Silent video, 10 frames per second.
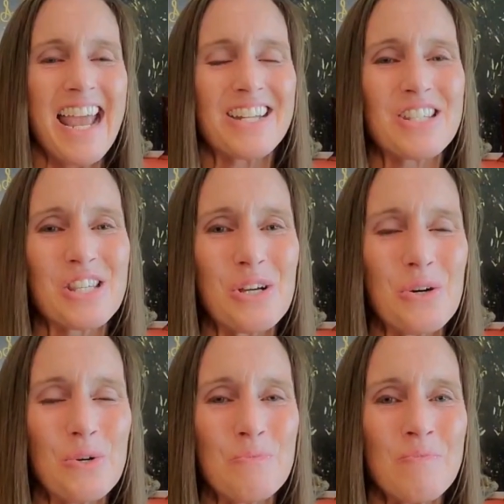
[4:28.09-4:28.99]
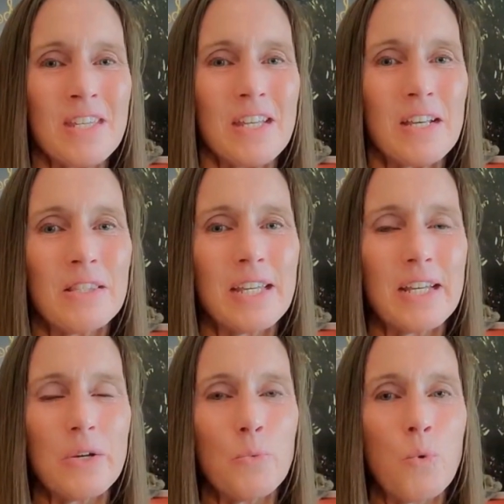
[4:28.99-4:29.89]
And so
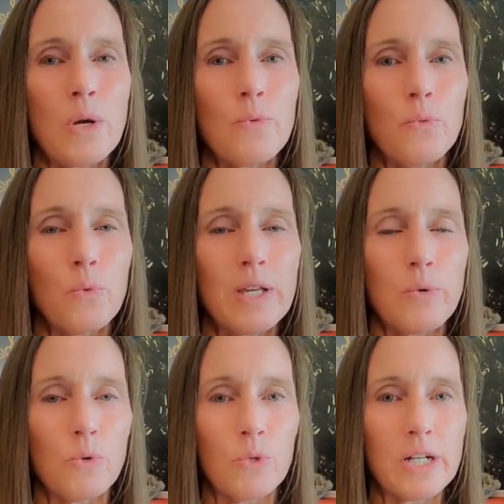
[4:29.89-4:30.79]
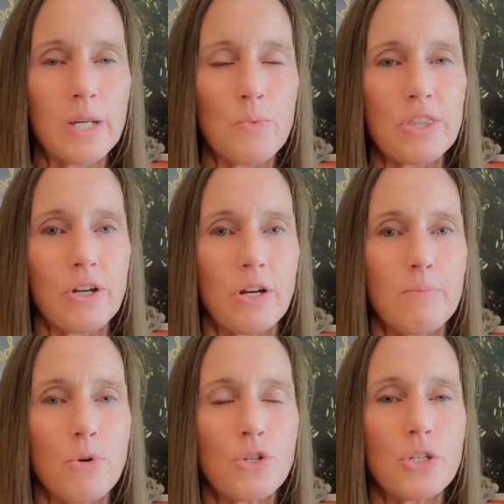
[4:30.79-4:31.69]
when we were working with our
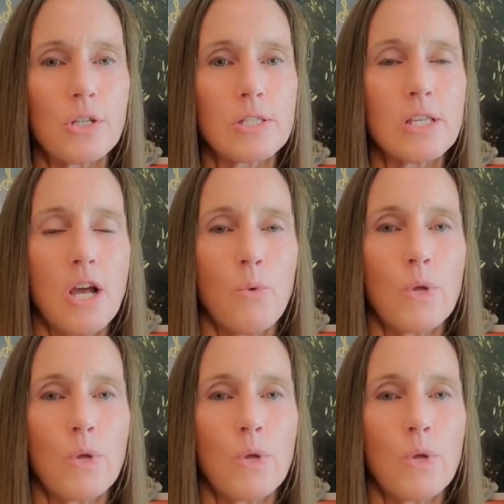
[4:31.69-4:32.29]
emotions,